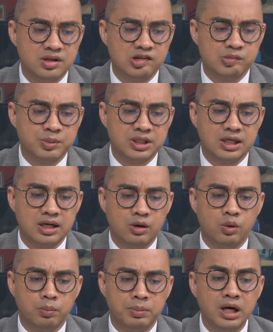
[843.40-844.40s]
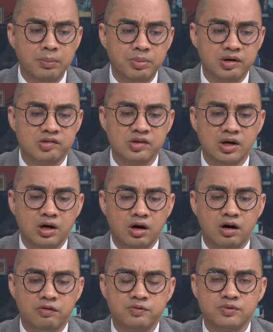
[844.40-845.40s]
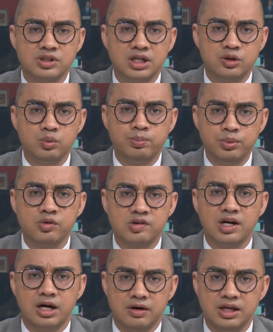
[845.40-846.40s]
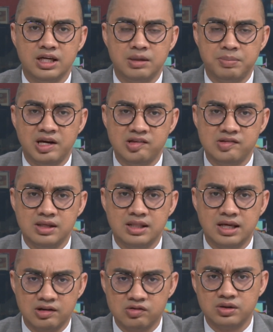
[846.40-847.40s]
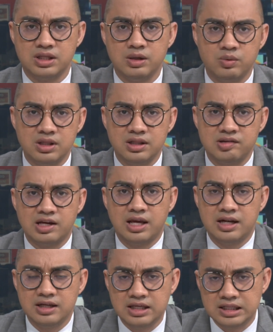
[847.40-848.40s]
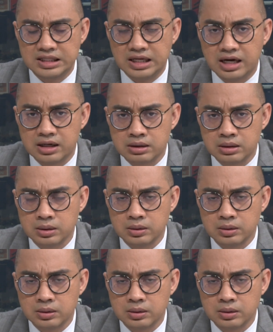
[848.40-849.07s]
this particular whole purpose of trying to boost RE capacity that is contained within this NETR?